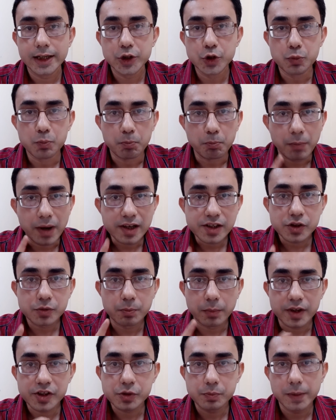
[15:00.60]
you
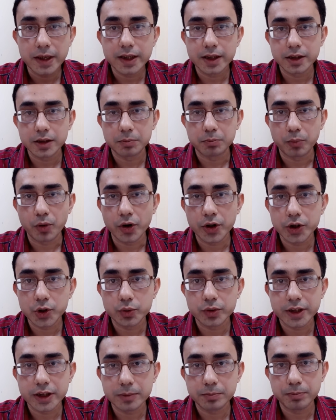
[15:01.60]
must make it a point
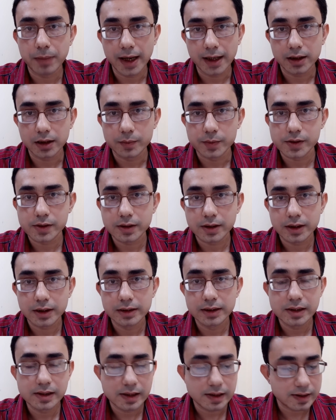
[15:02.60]
to keep backups.
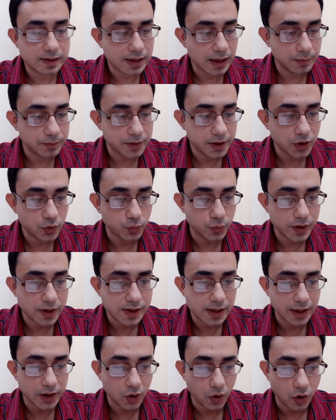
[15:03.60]
This is something which
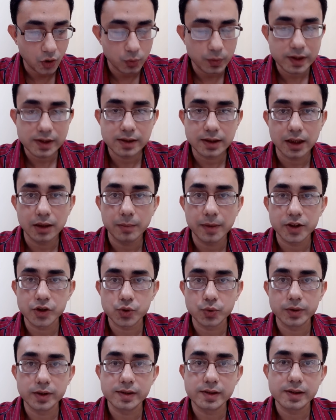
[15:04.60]
I always tell my
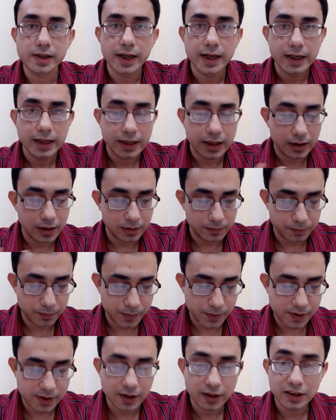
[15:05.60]
students,
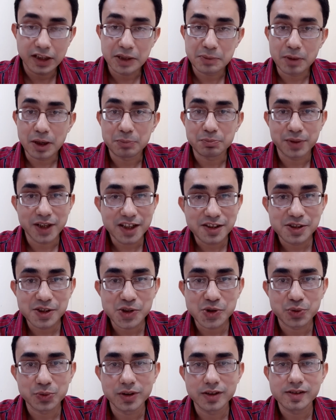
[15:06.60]
certainly my PhD
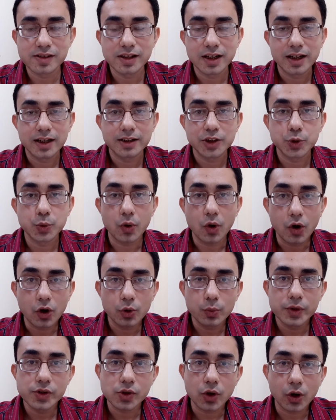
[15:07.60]
students, to
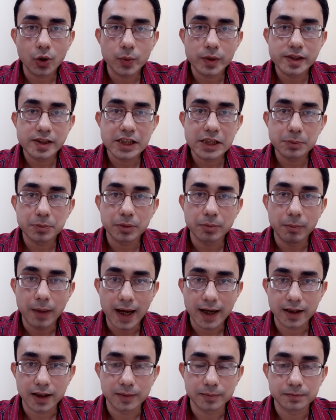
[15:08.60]
always keep a
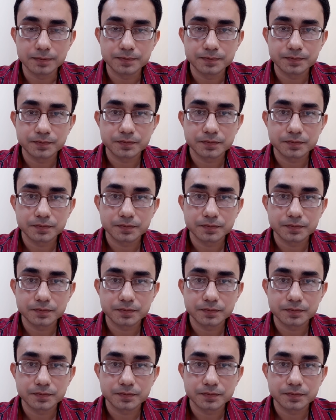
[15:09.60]
backup.